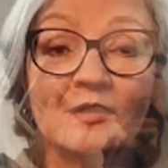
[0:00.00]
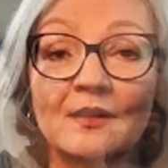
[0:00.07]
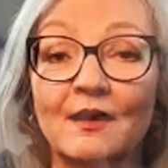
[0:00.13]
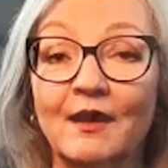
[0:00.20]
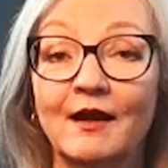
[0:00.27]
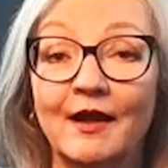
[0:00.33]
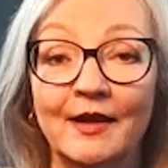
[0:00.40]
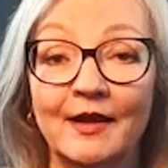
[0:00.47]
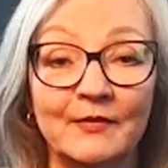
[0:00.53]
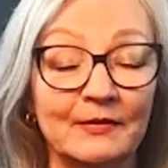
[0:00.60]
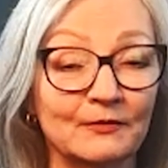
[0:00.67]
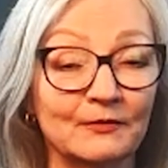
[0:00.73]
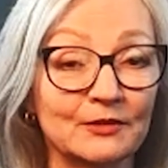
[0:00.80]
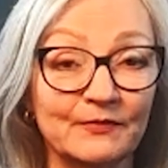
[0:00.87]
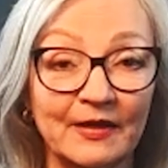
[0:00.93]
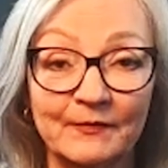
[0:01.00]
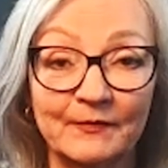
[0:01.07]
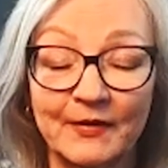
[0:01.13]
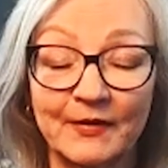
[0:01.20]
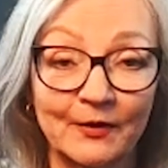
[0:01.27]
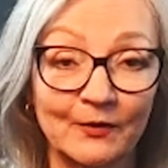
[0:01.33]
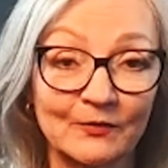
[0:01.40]
I'm able to make my
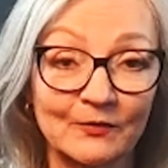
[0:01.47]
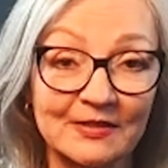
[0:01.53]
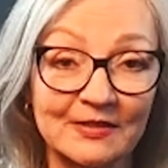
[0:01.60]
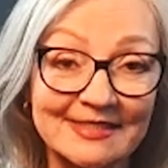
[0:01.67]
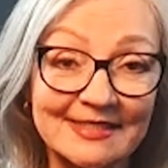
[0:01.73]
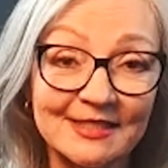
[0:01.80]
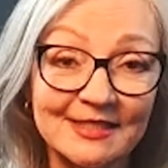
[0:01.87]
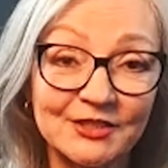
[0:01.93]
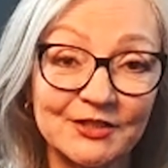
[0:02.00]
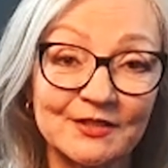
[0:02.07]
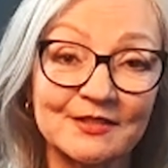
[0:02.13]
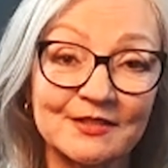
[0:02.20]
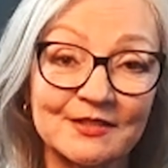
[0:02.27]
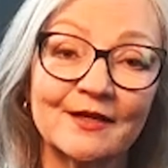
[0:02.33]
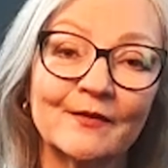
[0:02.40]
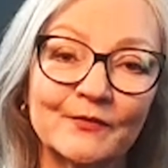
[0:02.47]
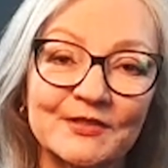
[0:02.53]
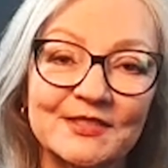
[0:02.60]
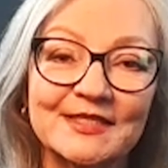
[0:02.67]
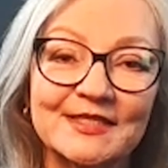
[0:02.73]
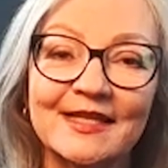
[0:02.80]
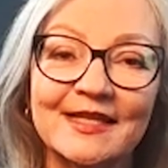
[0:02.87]
own decisions. But see,
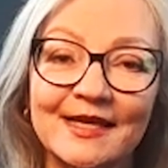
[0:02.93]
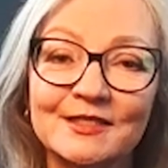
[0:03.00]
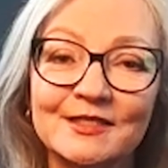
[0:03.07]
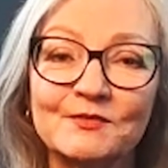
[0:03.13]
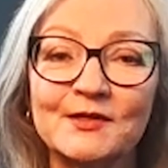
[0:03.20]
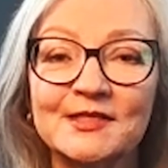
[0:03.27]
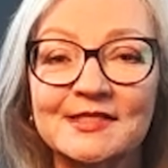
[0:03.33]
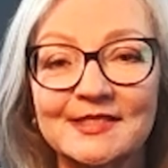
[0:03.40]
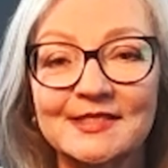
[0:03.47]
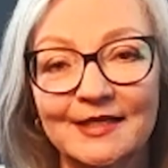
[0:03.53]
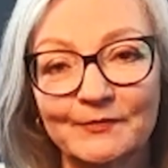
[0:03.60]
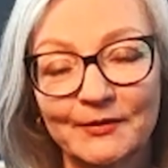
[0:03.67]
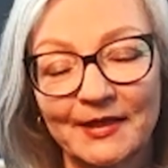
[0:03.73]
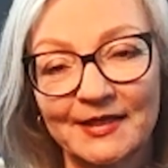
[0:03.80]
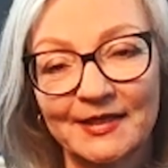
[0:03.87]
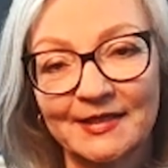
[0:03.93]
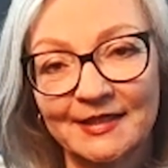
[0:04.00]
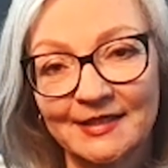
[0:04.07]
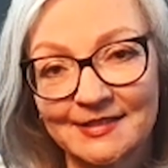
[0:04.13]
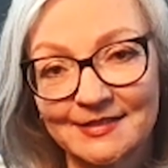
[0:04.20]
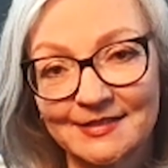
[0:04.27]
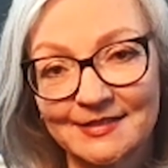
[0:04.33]
that's what estate planning is
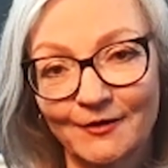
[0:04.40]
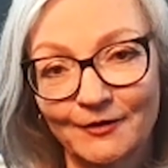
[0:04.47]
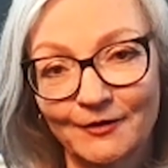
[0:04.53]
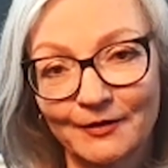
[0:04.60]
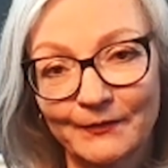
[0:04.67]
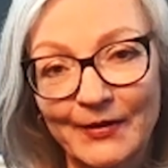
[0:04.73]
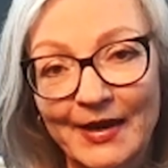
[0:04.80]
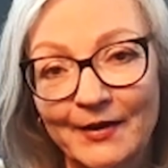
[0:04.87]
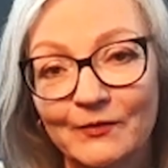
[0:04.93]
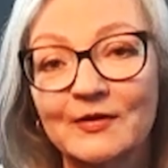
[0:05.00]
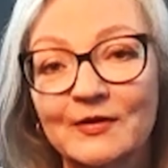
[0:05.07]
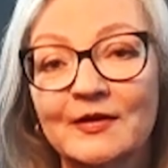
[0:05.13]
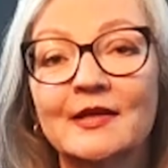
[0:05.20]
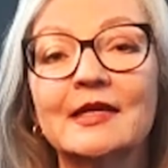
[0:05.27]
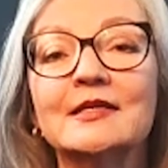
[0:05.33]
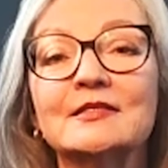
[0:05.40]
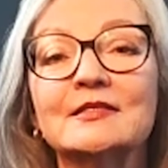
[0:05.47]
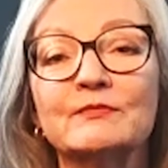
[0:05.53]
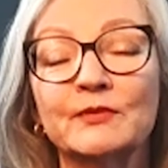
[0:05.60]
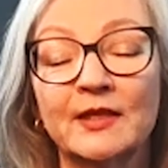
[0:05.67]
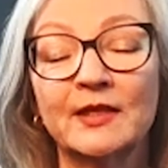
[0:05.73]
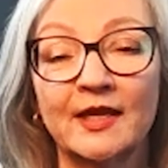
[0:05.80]
all about, is
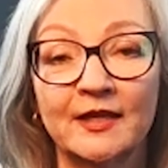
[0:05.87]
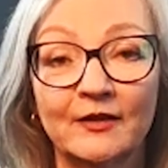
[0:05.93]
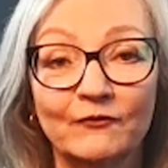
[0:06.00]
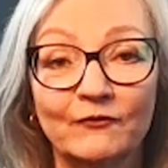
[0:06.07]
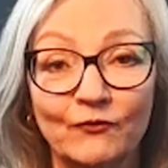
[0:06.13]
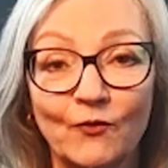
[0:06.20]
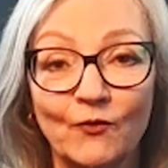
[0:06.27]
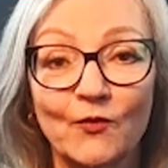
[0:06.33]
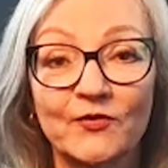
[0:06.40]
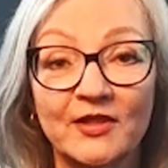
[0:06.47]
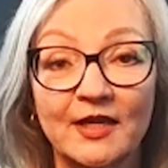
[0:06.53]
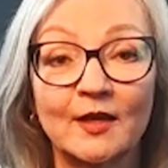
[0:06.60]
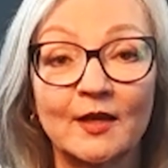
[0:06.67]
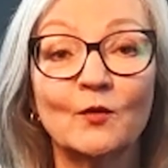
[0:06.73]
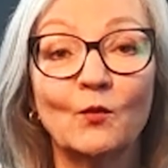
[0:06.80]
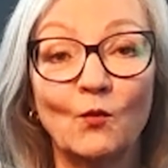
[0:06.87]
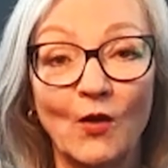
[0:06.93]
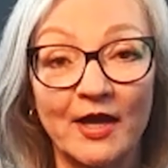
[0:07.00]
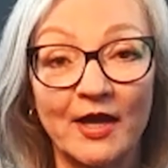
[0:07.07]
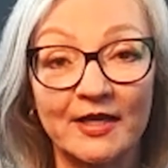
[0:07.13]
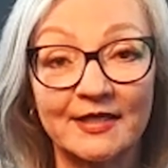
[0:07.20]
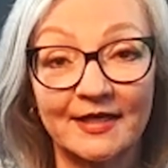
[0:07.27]
planning for the what
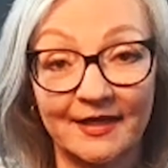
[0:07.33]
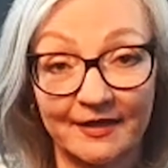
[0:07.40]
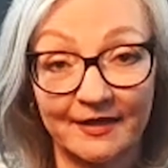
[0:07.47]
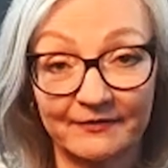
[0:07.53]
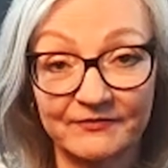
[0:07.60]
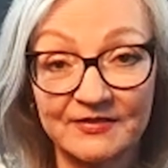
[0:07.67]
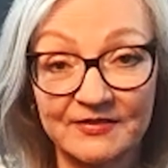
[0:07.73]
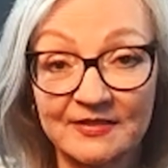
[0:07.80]
ifs.